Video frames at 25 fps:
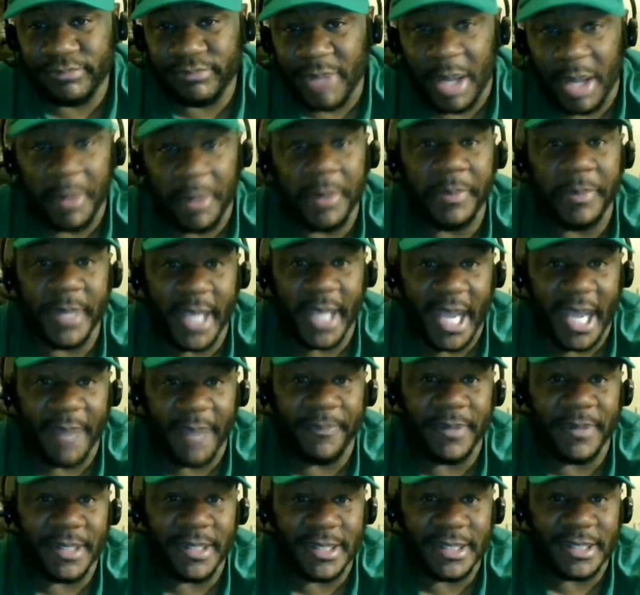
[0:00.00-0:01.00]
I'm gonna be
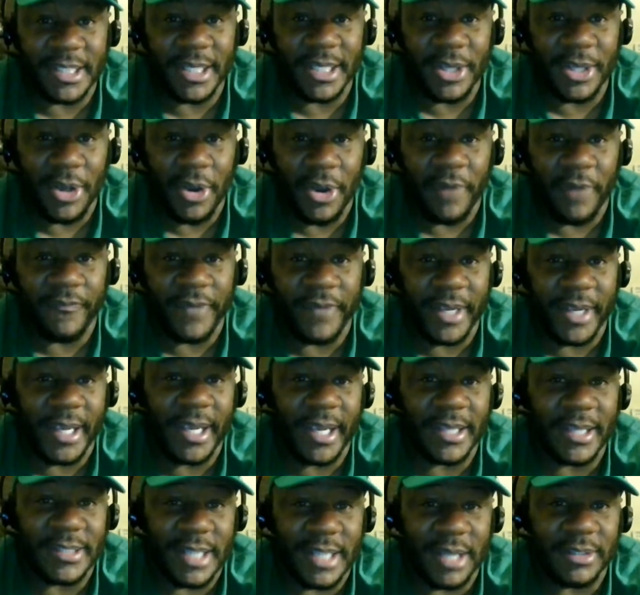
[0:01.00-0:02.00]
happy to see y'all
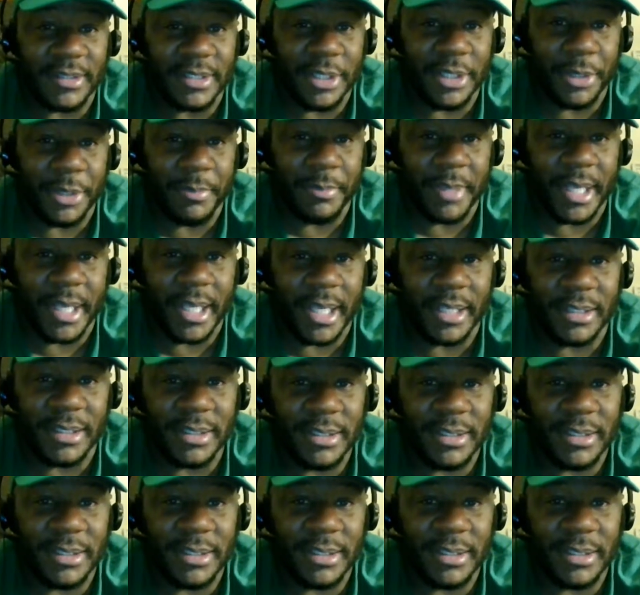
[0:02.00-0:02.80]
fans out there, man.